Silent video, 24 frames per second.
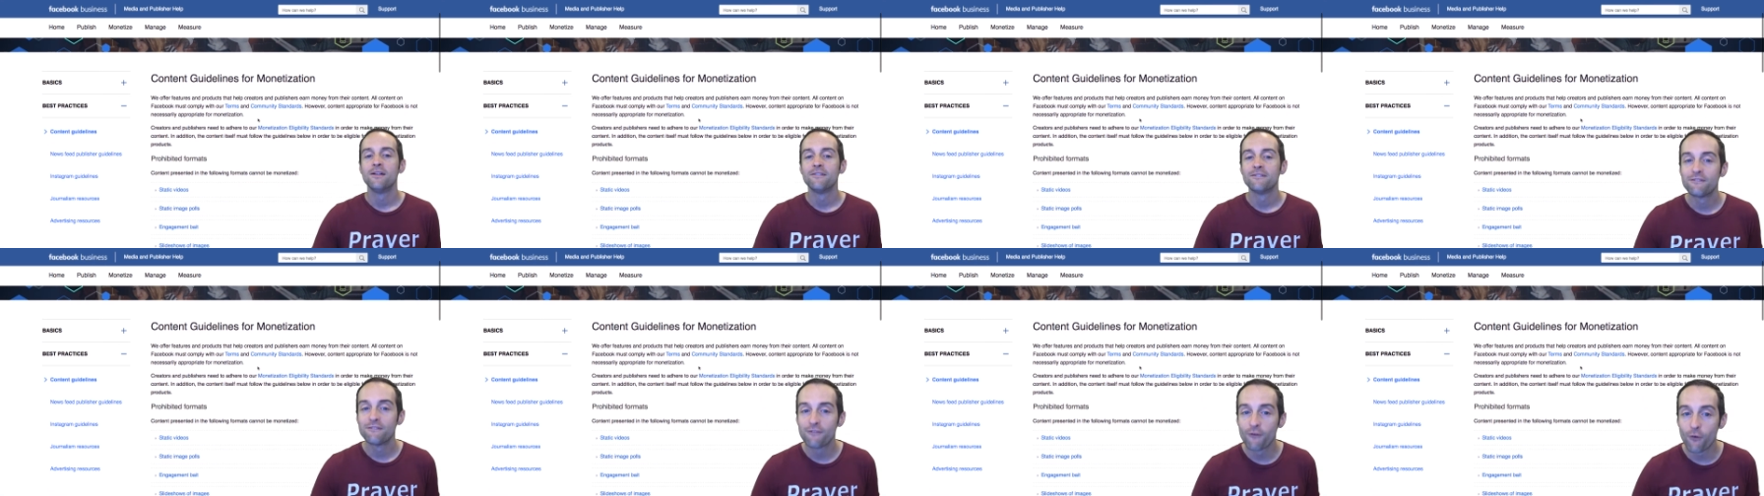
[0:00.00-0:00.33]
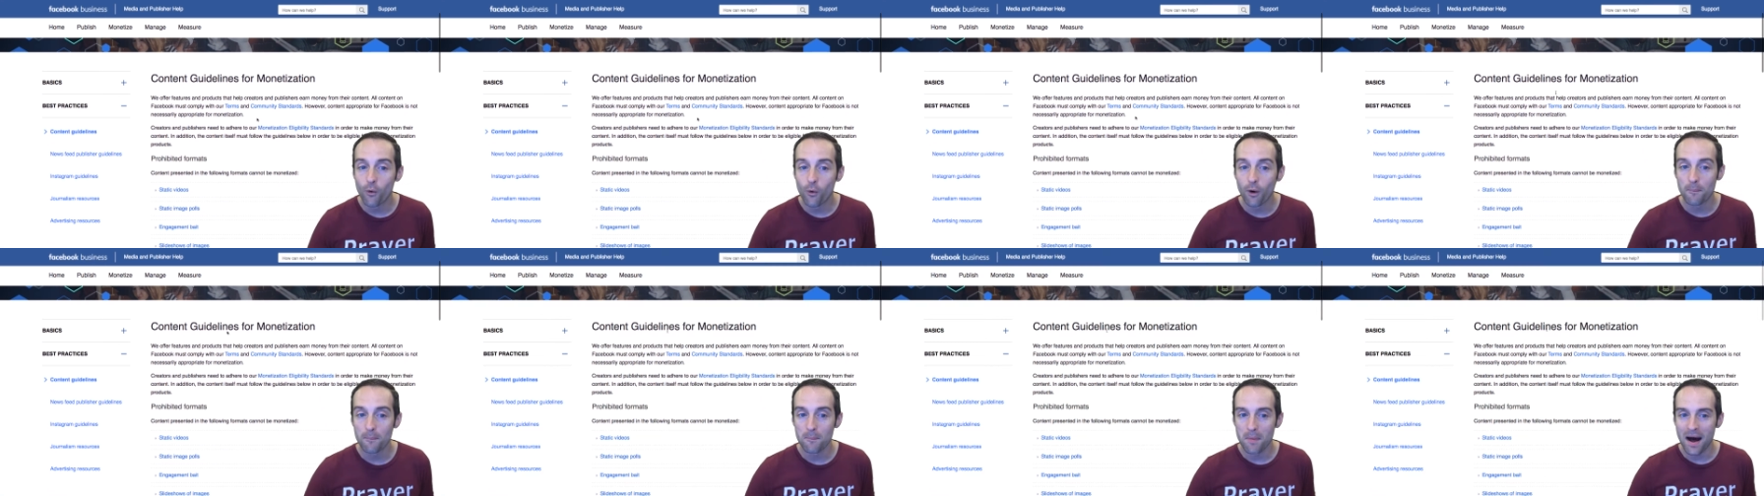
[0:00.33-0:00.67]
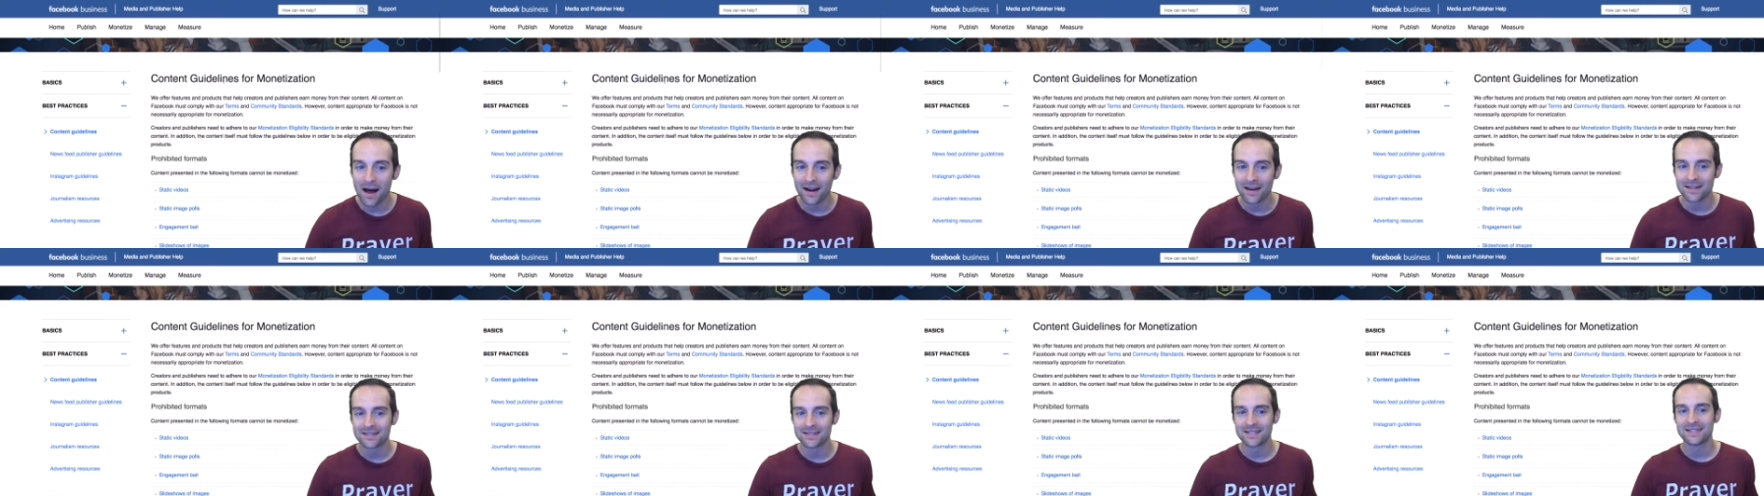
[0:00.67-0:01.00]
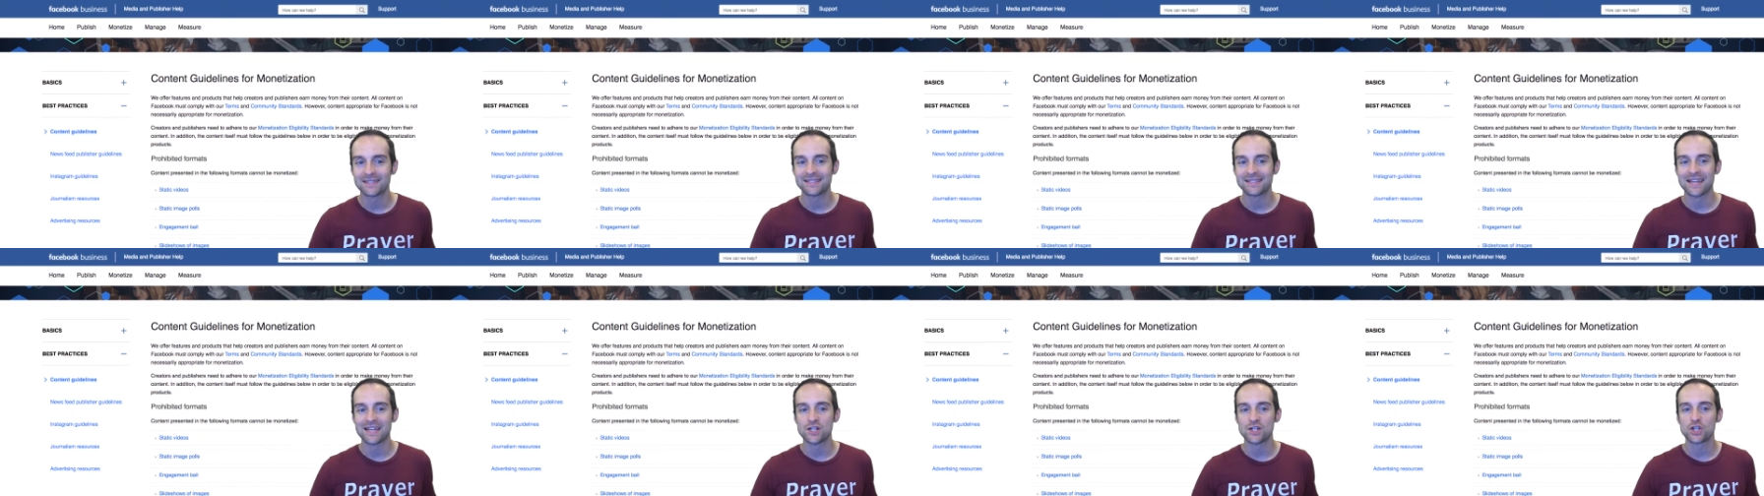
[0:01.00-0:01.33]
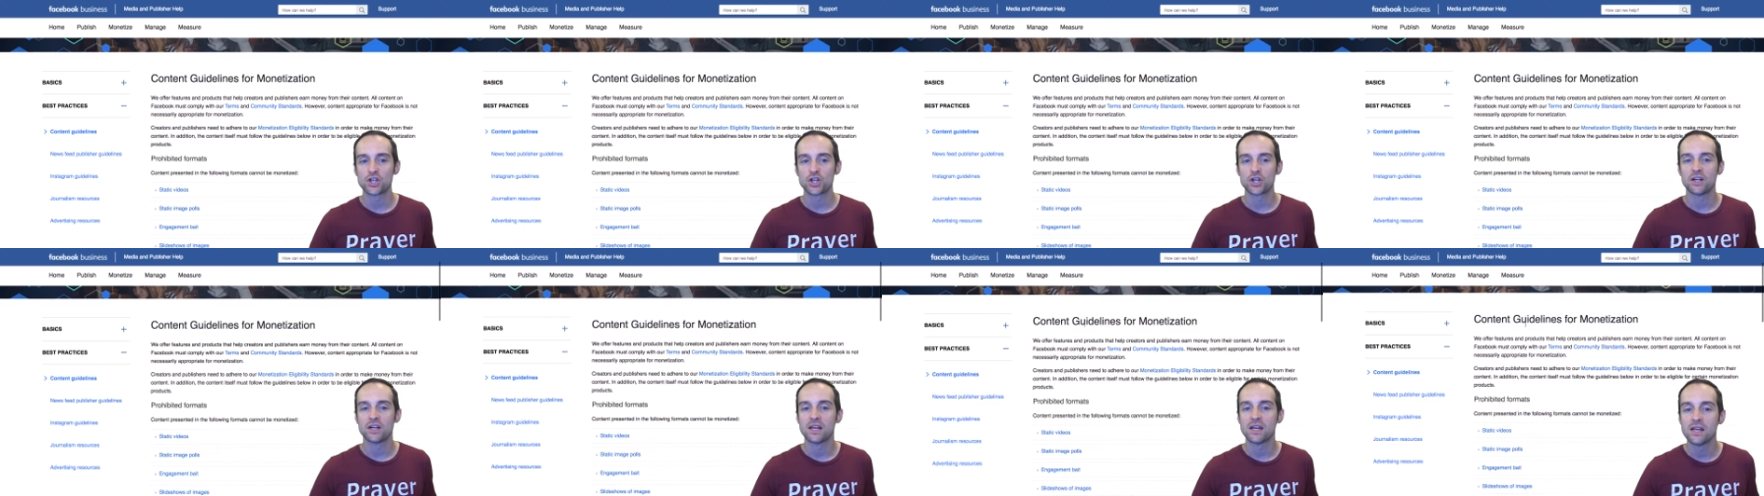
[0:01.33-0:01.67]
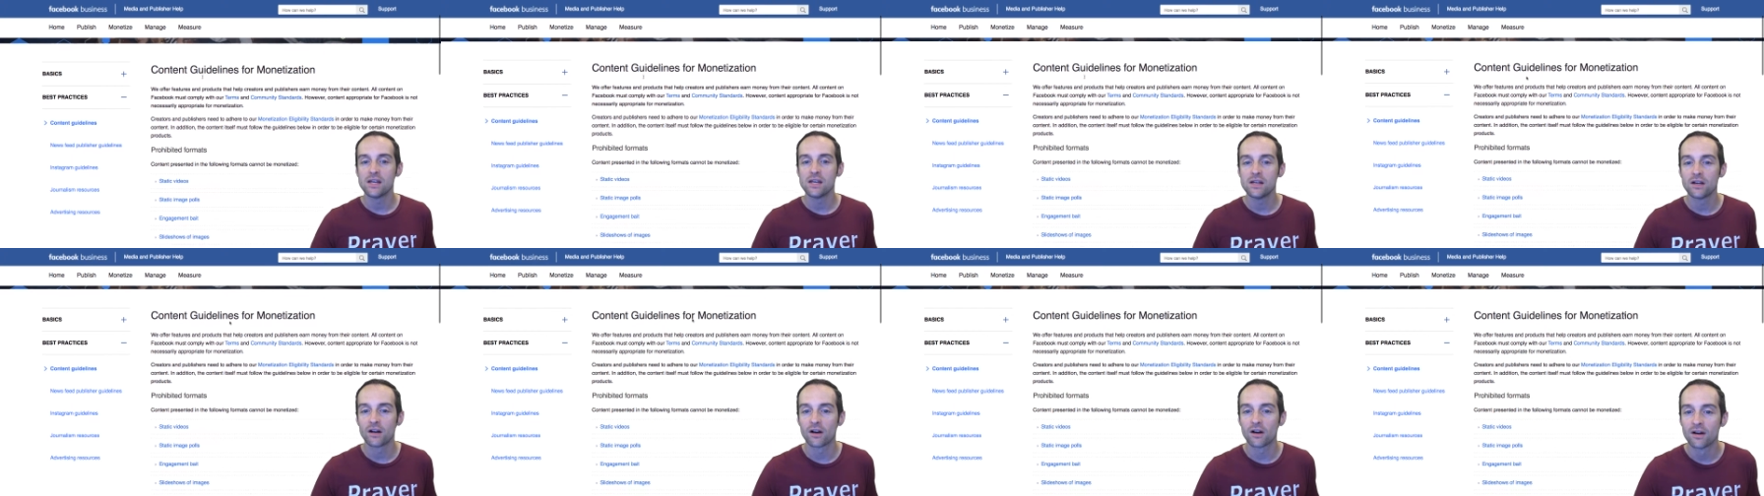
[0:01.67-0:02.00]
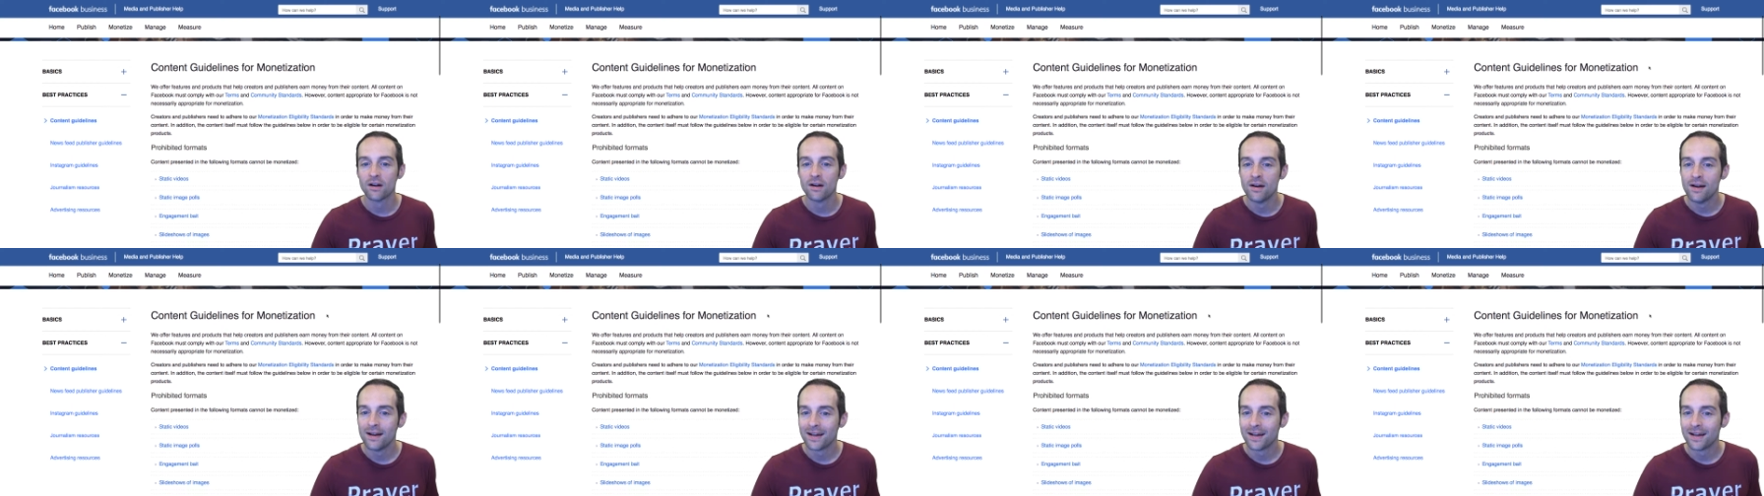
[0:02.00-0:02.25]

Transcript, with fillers: for monetization here